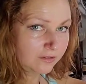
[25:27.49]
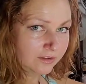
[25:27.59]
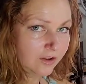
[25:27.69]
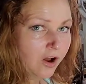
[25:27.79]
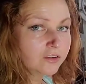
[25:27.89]

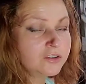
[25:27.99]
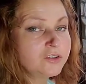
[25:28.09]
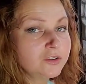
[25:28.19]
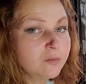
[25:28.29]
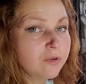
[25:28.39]

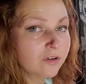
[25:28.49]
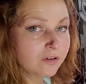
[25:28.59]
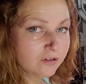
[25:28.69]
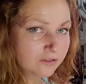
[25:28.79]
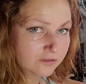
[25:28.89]

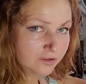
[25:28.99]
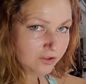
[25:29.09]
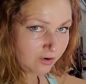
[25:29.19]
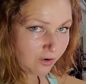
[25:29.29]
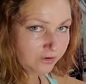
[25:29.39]
knowledgeable
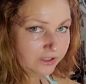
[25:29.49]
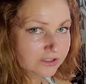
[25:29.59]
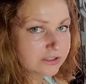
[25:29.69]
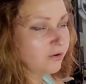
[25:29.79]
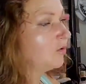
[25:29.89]
drawing,
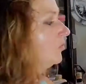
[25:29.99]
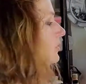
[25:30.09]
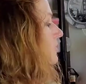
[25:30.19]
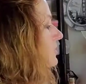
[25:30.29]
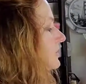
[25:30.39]
so
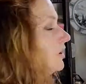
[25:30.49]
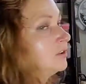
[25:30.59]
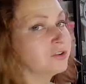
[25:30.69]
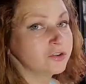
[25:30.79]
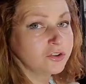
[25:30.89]
which is
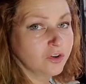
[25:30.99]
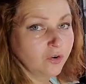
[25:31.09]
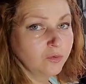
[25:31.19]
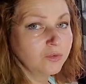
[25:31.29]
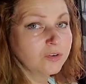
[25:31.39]
gonna
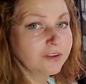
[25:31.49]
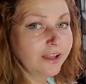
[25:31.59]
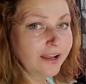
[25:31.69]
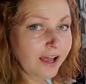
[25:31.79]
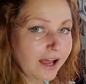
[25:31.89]
show
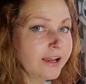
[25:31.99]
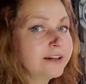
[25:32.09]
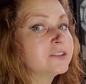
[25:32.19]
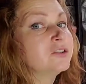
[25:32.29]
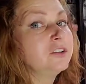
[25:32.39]
that I
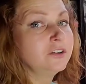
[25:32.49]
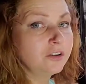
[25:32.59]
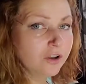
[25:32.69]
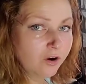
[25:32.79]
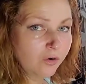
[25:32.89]
actually
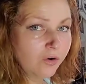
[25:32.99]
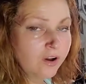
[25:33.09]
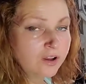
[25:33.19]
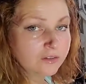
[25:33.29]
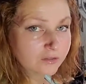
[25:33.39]
know
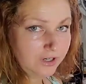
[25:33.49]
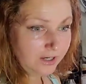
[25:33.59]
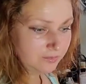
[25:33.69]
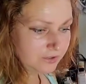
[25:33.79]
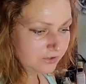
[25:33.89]
what
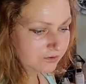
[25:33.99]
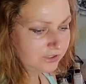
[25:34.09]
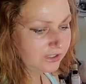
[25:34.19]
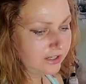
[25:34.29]
I'm doing.